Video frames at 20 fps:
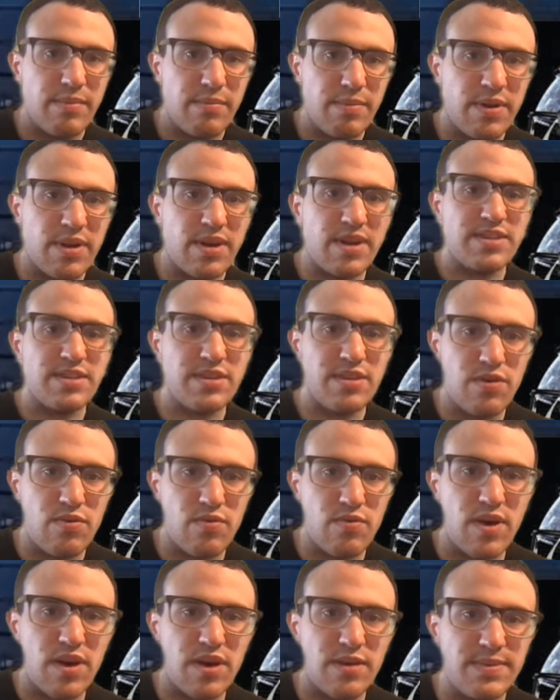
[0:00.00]
But also,
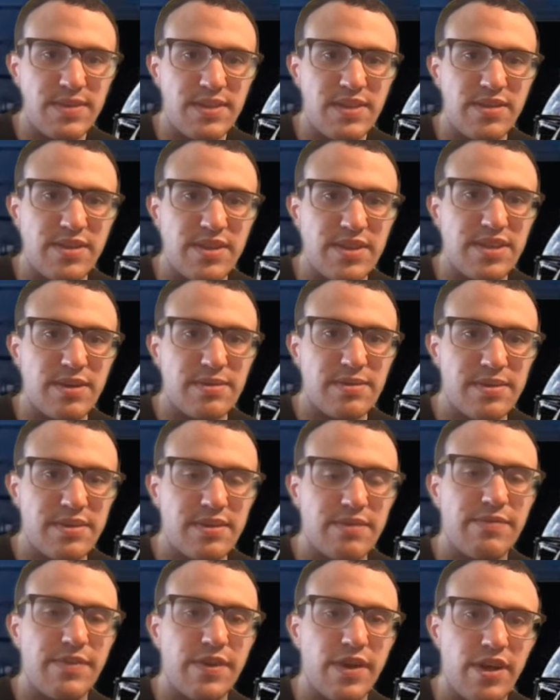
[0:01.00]
while I'm still on the subject
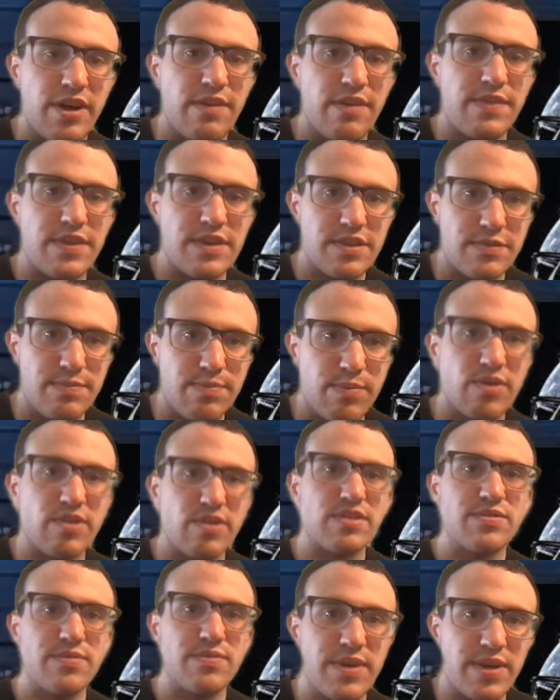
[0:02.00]
of Philadelphia
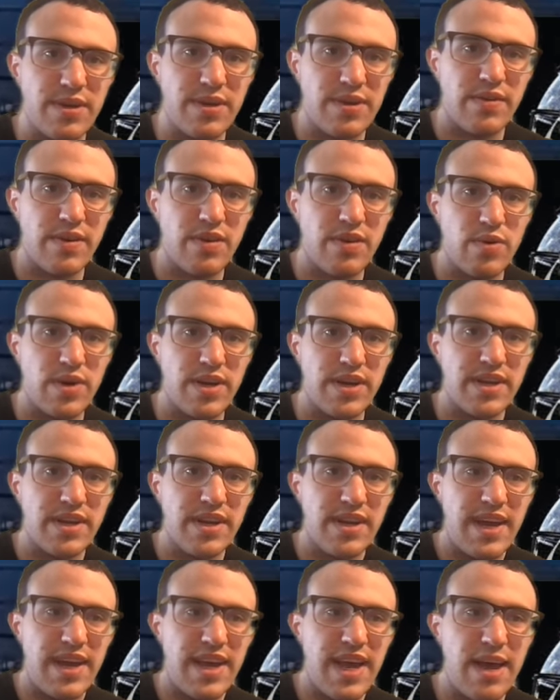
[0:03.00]
sports, I want to give a quick
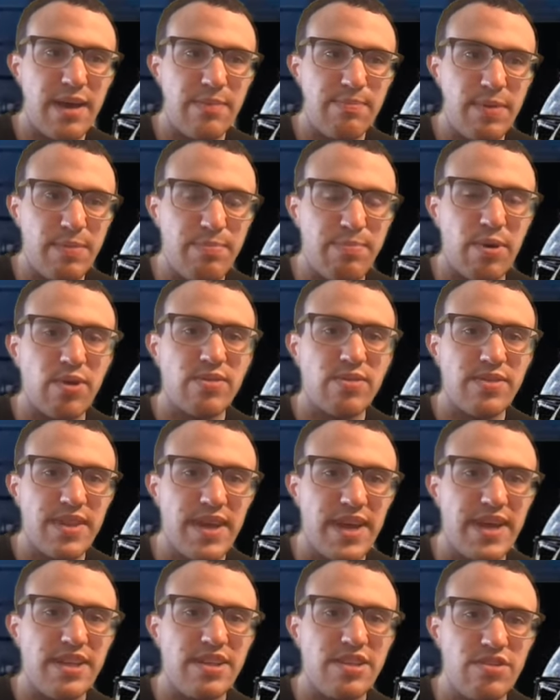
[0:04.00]
happy
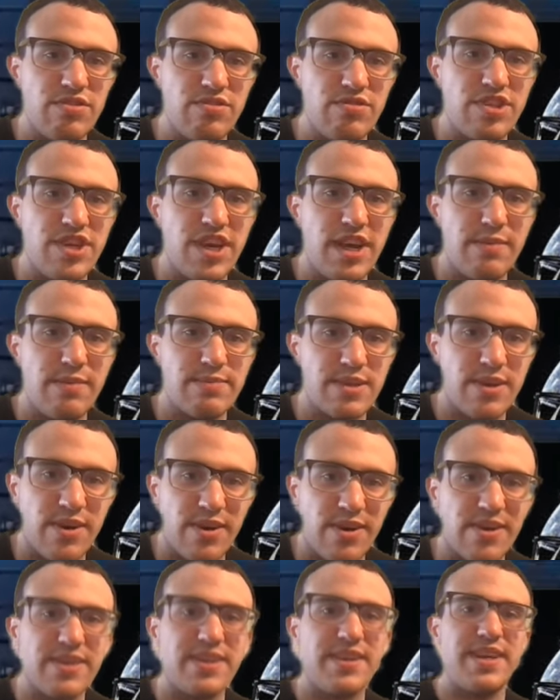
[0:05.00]
birthday to James
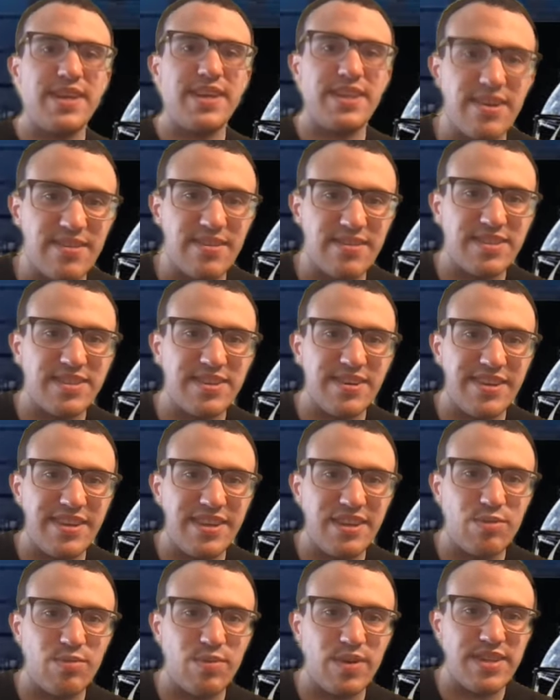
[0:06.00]
Harden. He turns
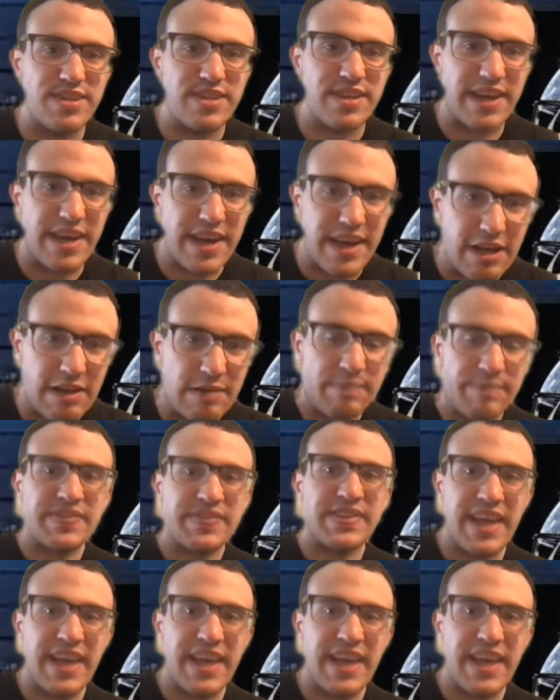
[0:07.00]
33 today.